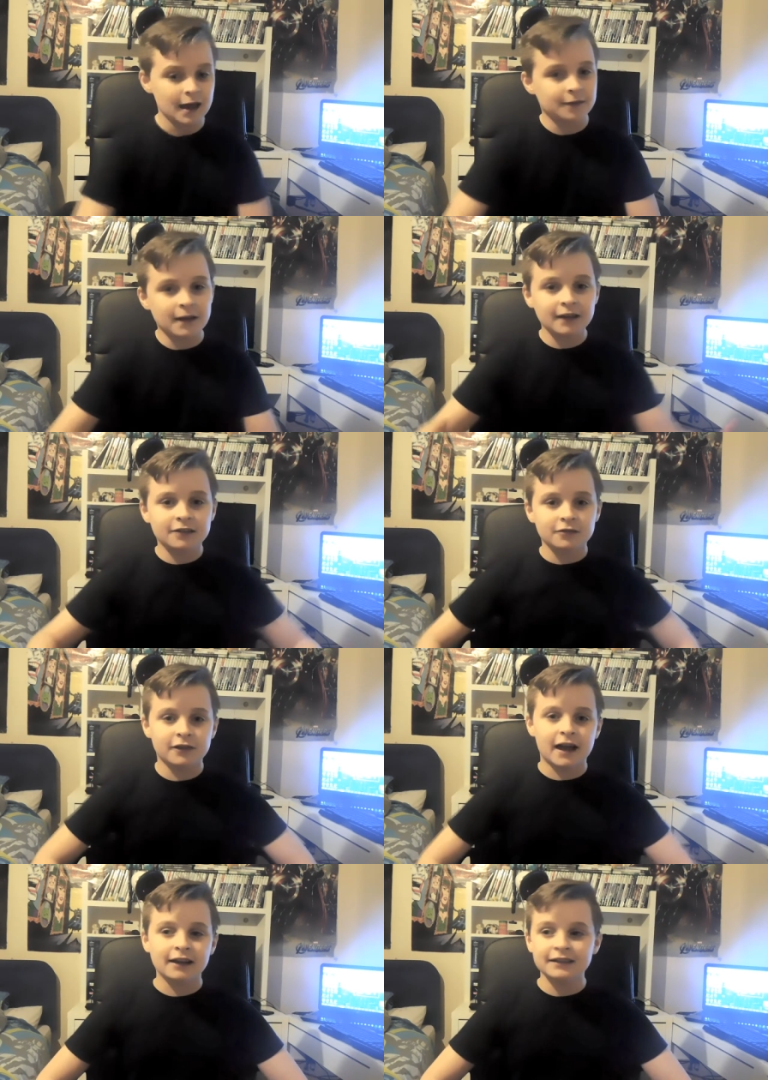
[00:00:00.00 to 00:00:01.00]
And that is the
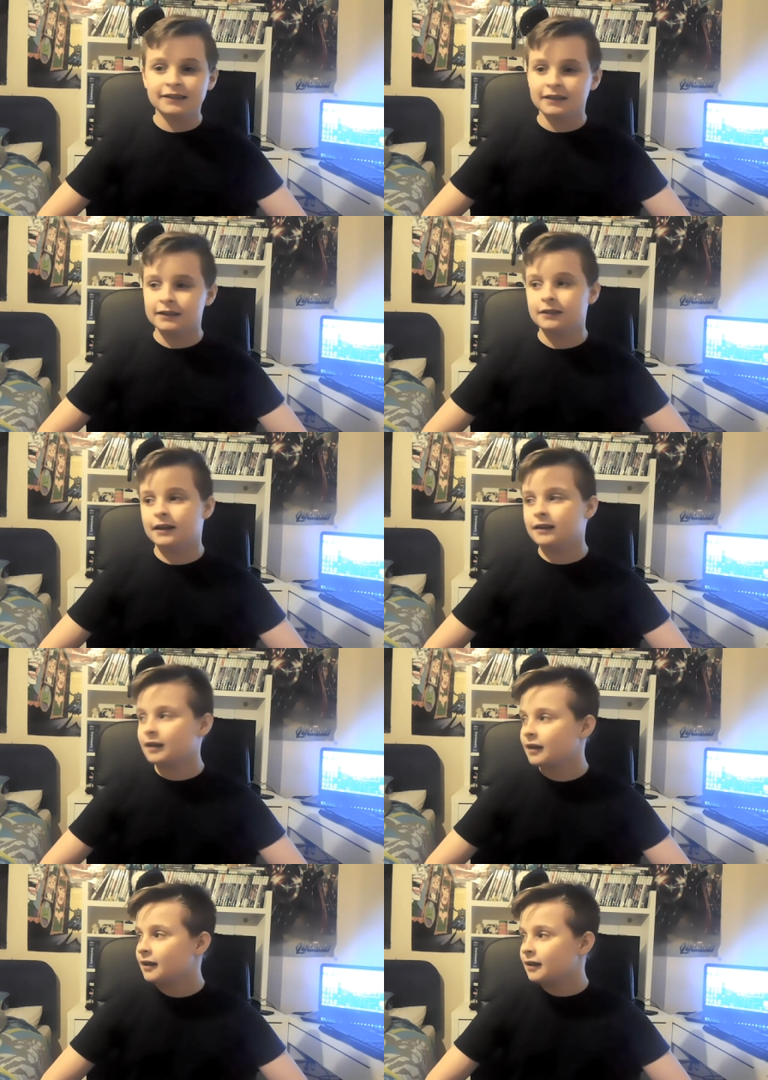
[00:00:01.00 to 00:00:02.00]
reality. Like,
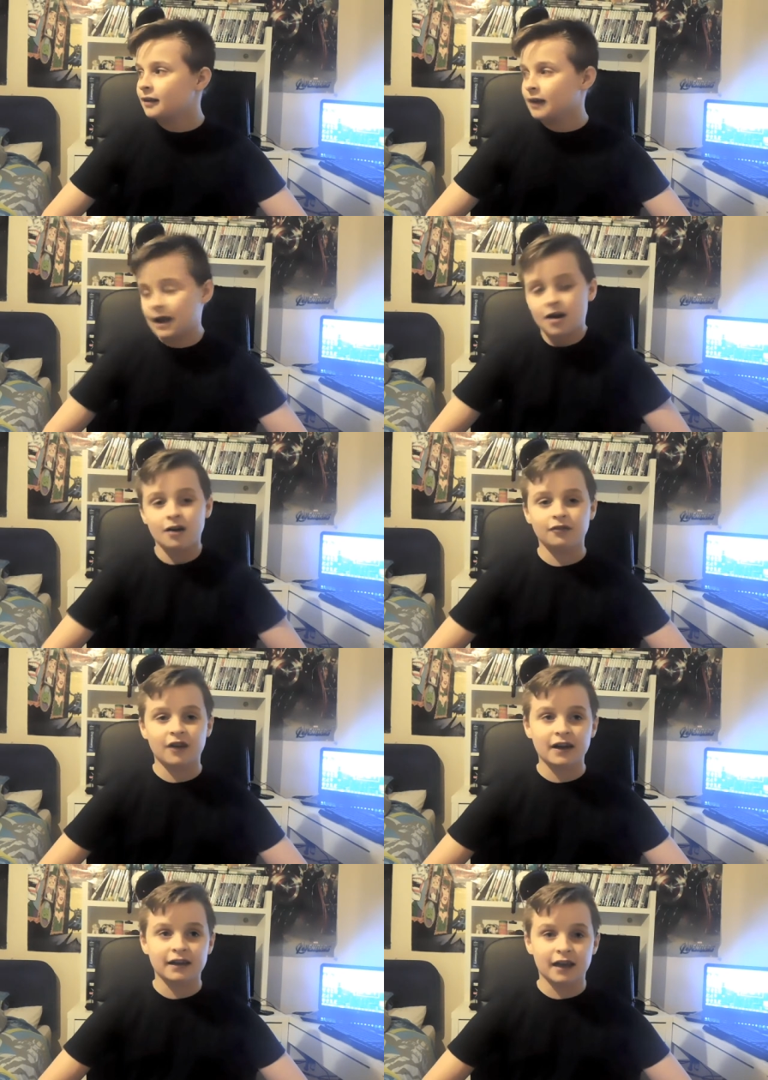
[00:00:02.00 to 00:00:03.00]
I can't
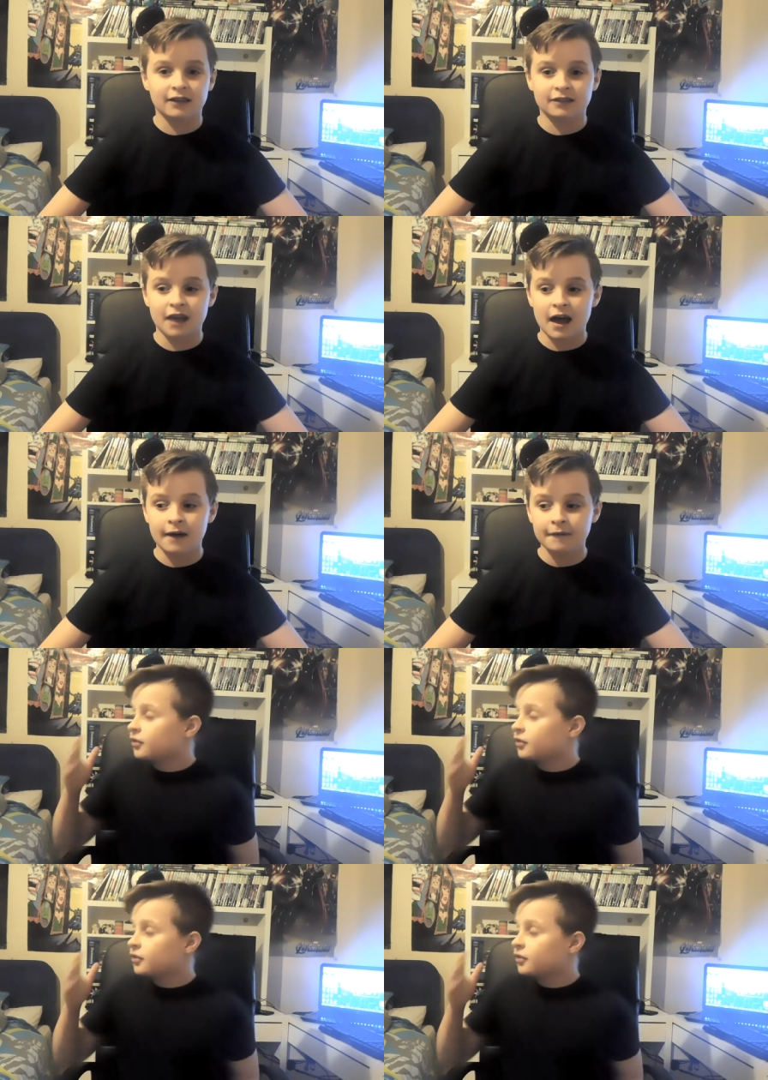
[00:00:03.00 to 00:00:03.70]
fight against that.